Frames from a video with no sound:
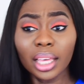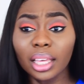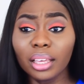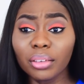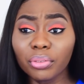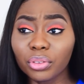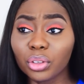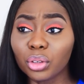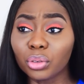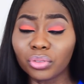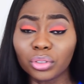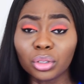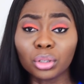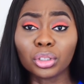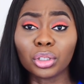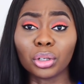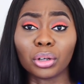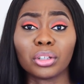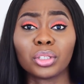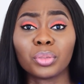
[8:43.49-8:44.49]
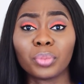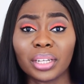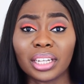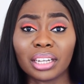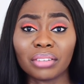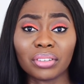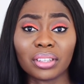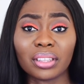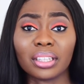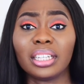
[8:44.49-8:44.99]
If you've told your
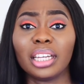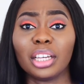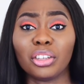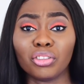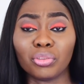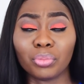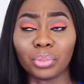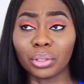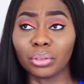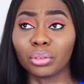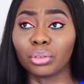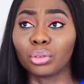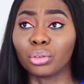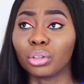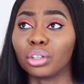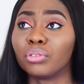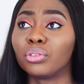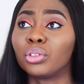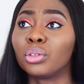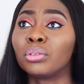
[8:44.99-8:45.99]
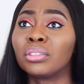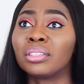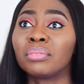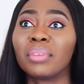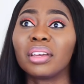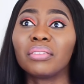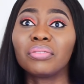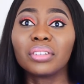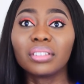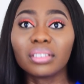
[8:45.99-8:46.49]
husband everything that you've been through, you told
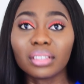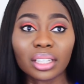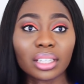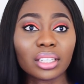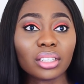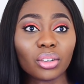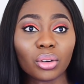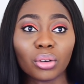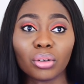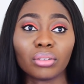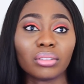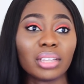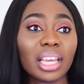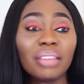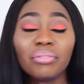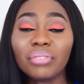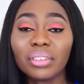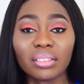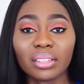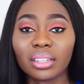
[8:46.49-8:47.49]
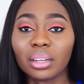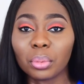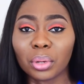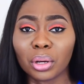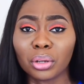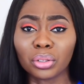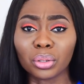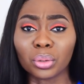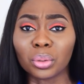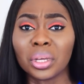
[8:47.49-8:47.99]
him everything
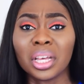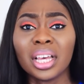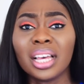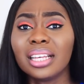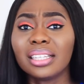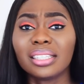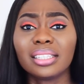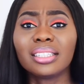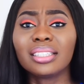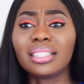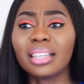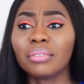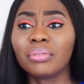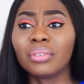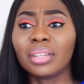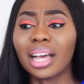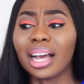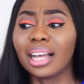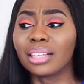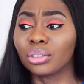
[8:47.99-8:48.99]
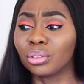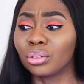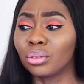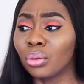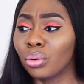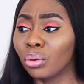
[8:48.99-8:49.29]
about you, the devil has